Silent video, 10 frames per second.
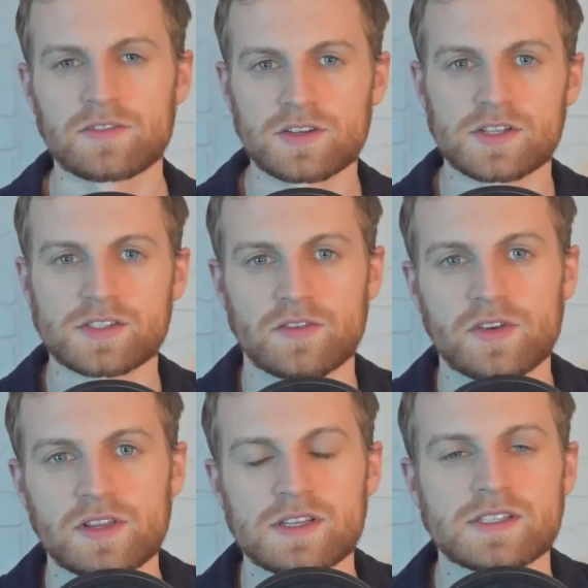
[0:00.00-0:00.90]
After
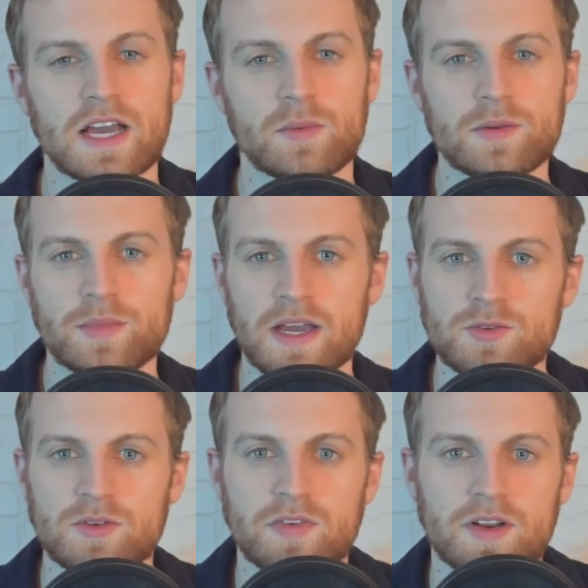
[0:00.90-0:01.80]
discovering this, I went back
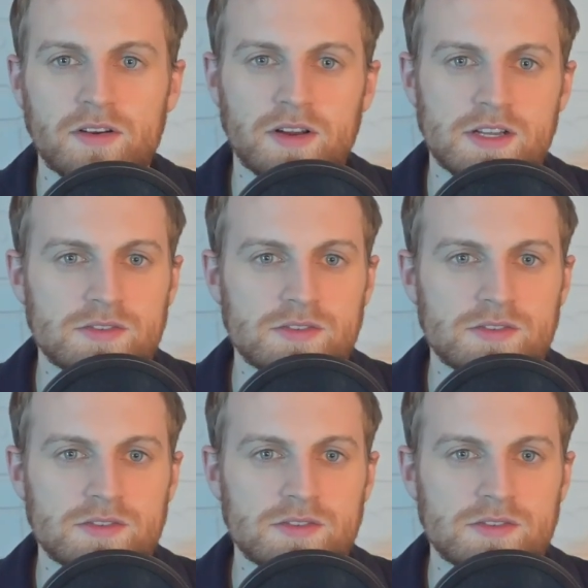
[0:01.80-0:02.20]
to Inventor and